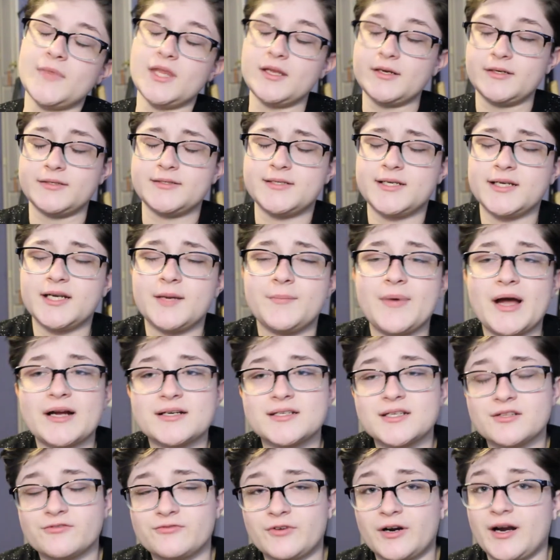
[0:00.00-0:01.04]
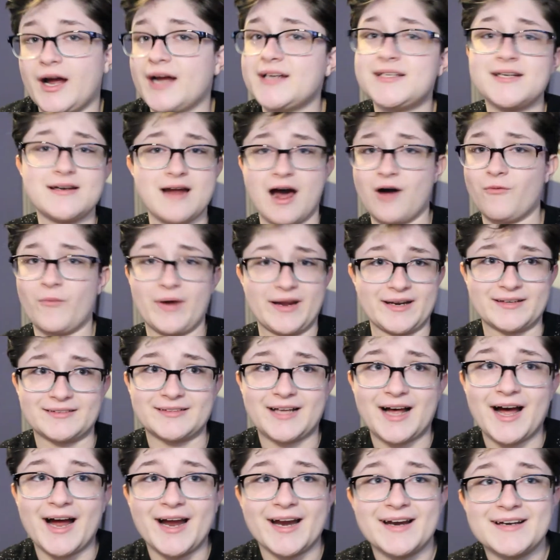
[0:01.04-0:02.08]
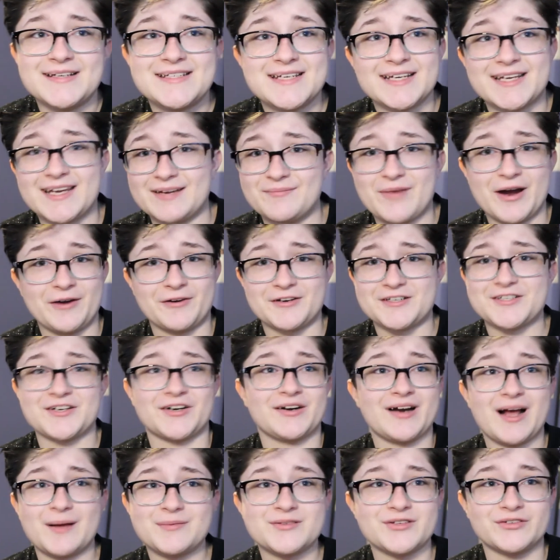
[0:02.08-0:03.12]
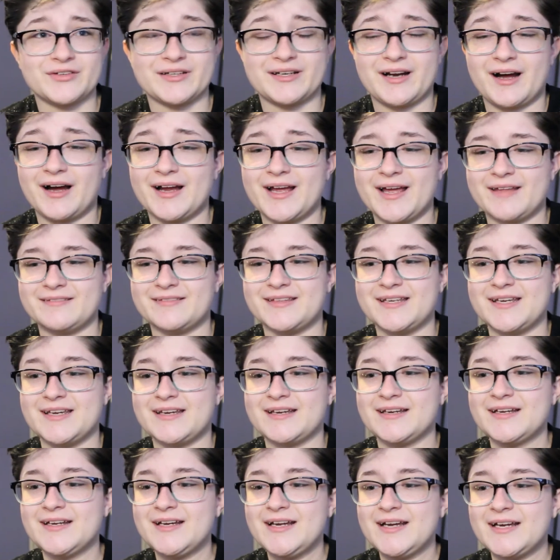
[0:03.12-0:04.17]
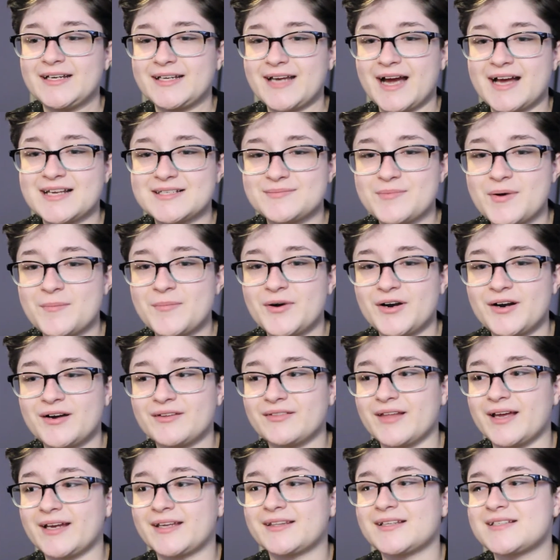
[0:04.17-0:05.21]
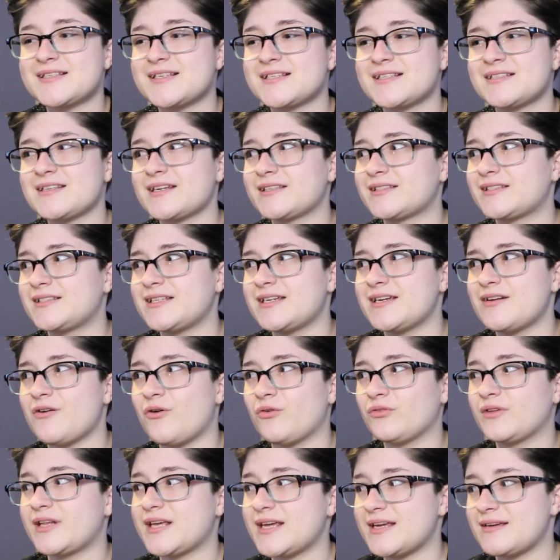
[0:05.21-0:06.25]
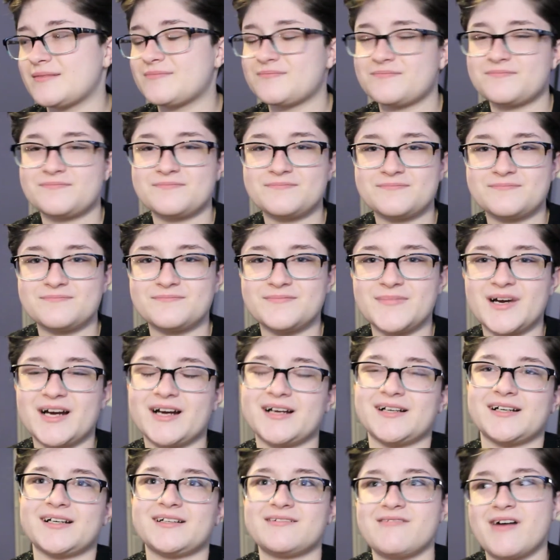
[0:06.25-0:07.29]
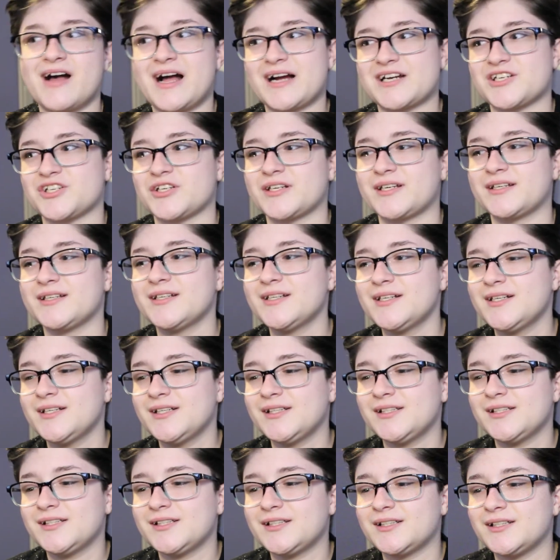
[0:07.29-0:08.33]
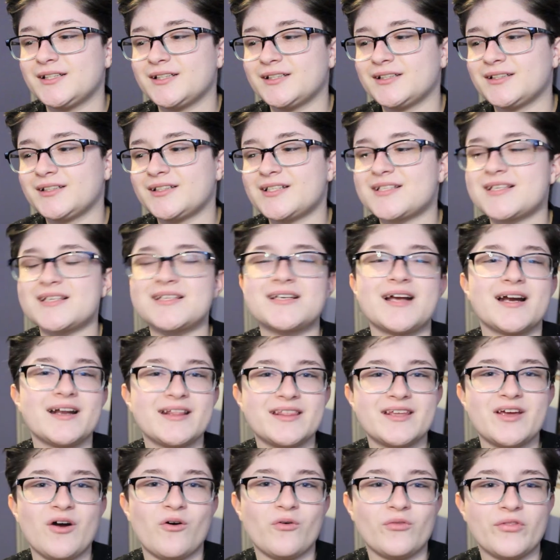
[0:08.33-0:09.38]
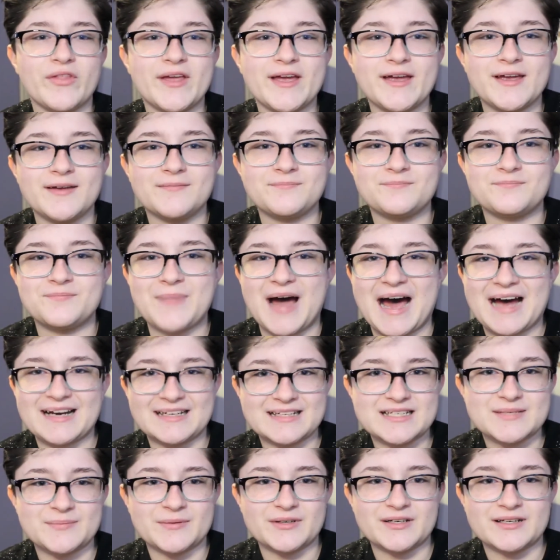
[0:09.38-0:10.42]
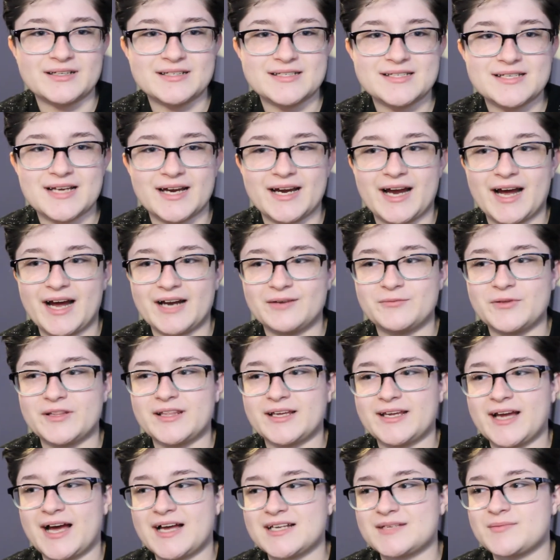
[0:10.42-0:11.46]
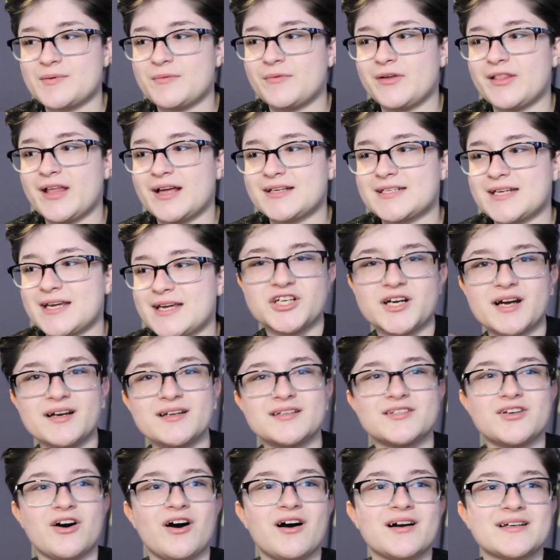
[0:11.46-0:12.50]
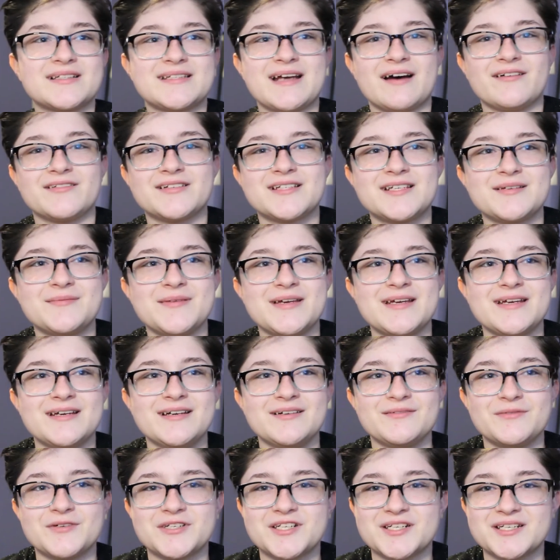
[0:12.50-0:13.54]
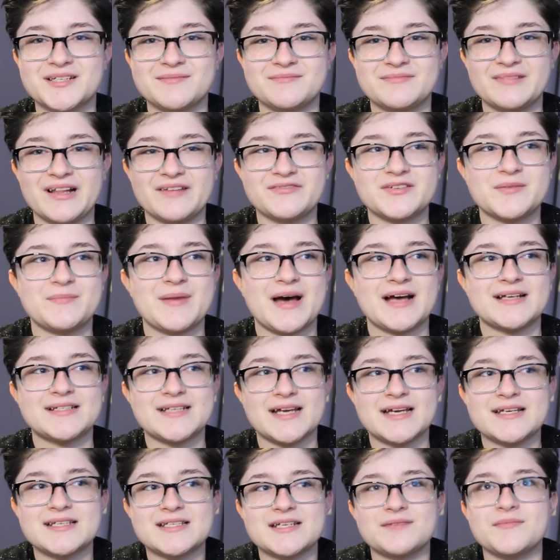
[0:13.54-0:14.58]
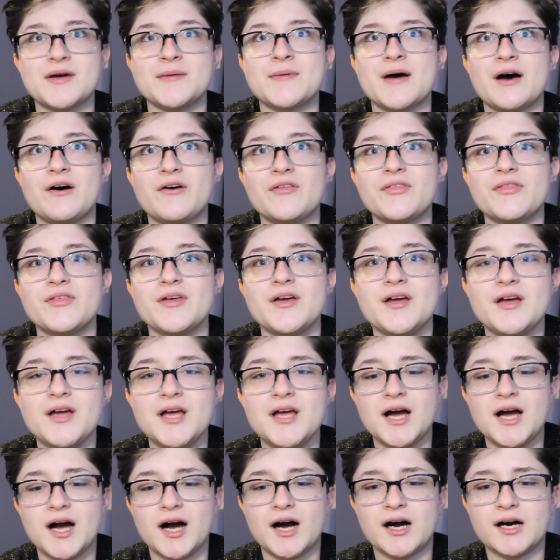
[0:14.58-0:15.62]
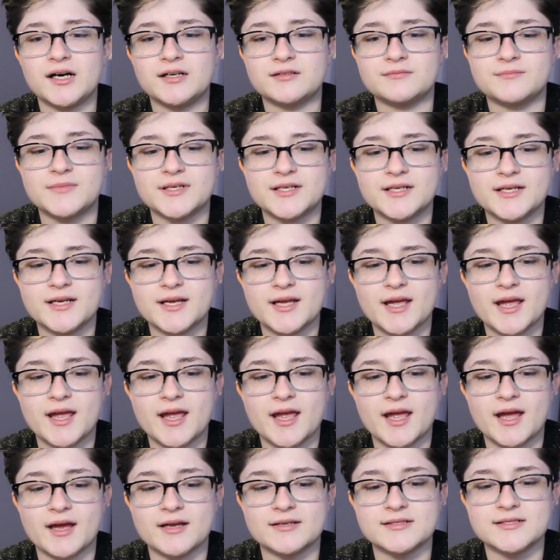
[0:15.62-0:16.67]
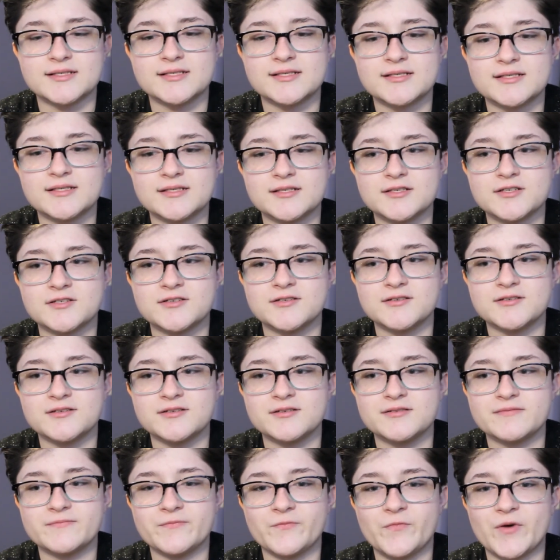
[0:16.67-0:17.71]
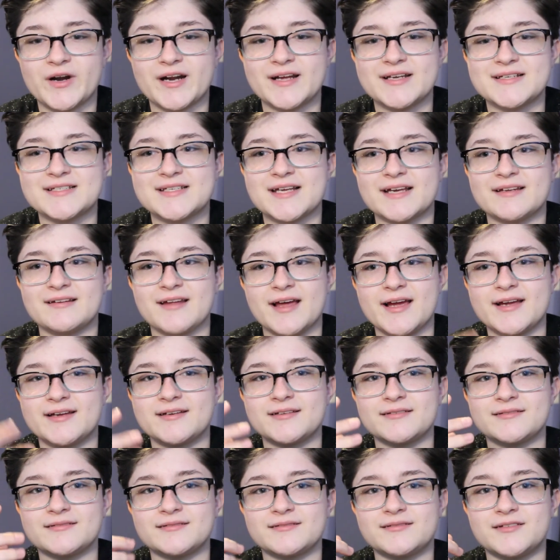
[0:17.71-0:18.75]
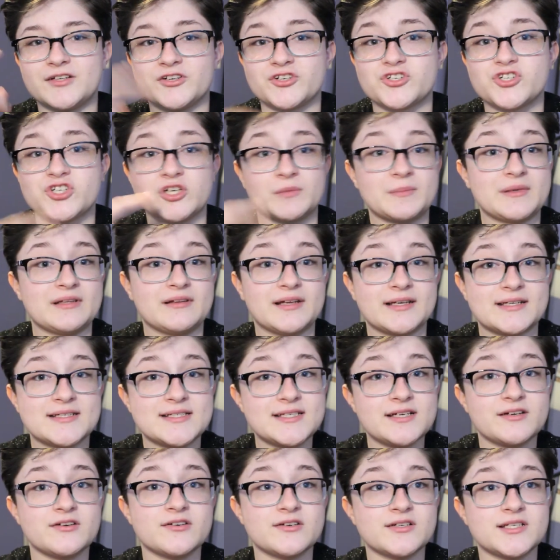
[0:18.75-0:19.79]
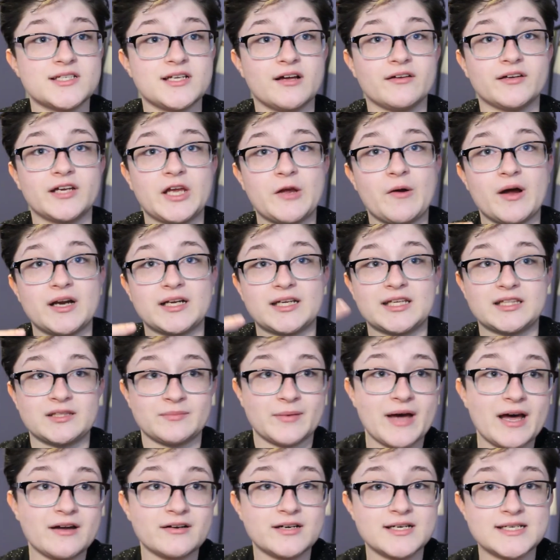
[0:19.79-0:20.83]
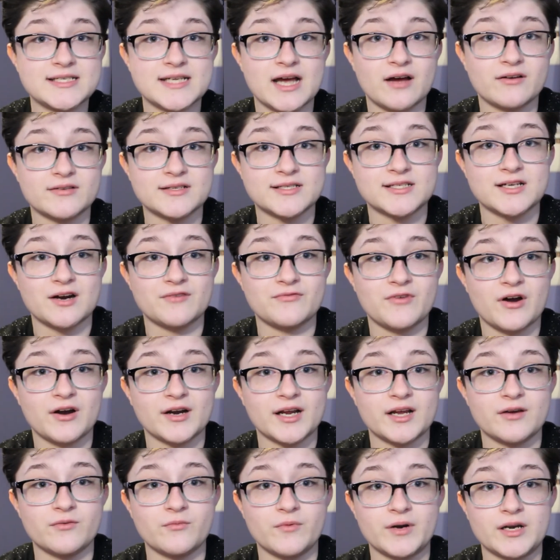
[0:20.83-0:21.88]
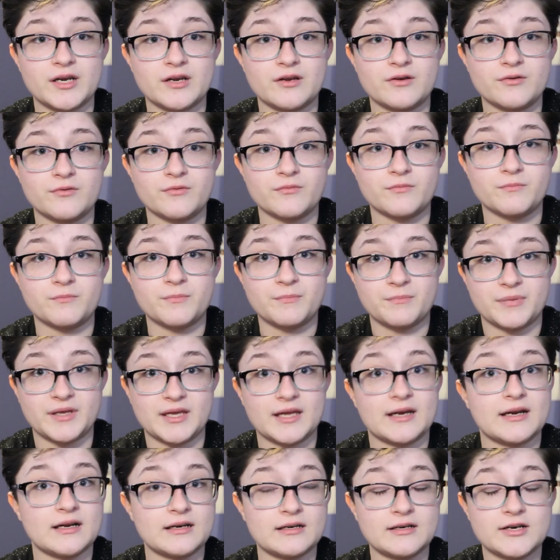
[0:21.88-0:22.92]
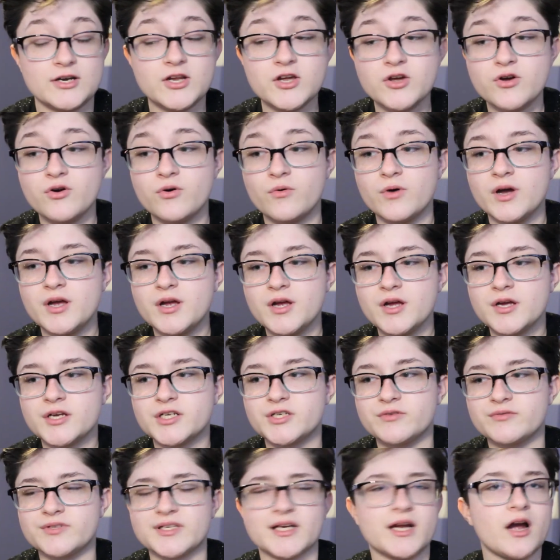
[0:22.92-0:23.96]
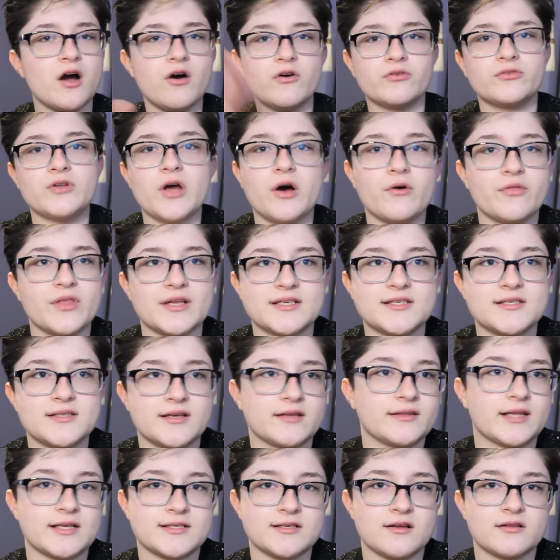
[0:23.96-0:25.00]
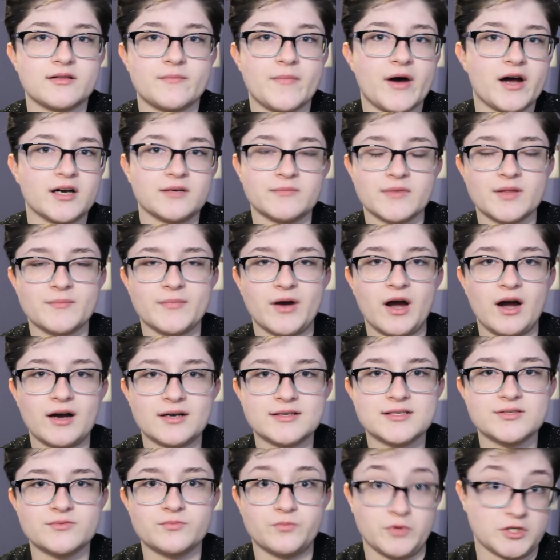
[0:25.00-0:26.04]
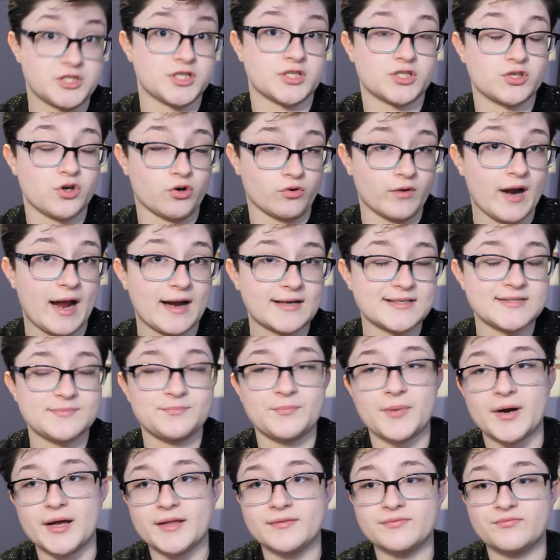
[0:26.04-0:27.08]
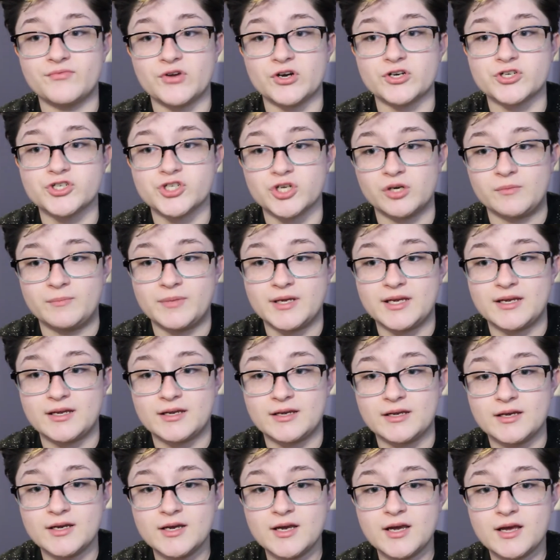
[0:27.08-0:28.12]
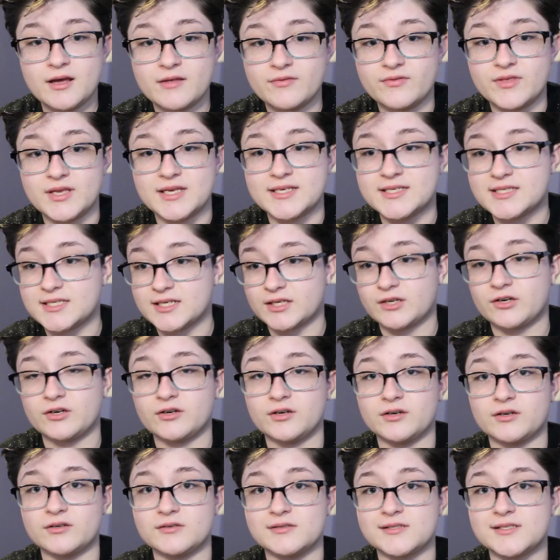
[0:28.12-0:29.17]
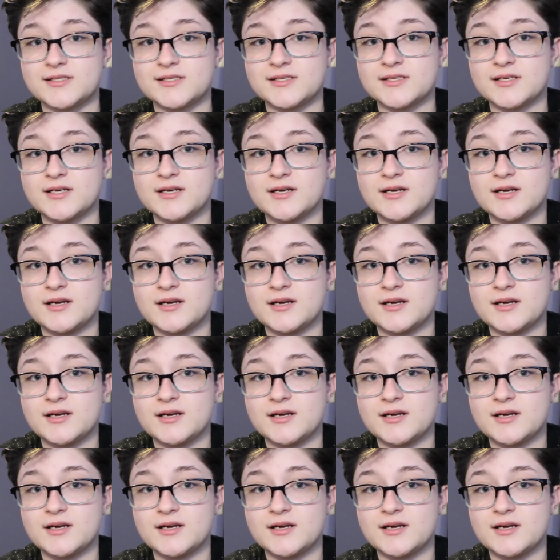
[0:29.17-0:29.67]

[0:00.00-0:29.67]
Take it back to the front. I did not wait in line to get my return, absolutely not. And the cast member, like, this is like the only, actually, this is kind of the only bad experience I had with the cast member that day. She kind of talked down to me, which left a bad taste in my mouth. And when I said, like, there should be, like, stickers telling you how to get the batteries out and stuff on it when you get it new, she was like, oh, no, that's on the bottom of the box, which is correct. But there should be the stickers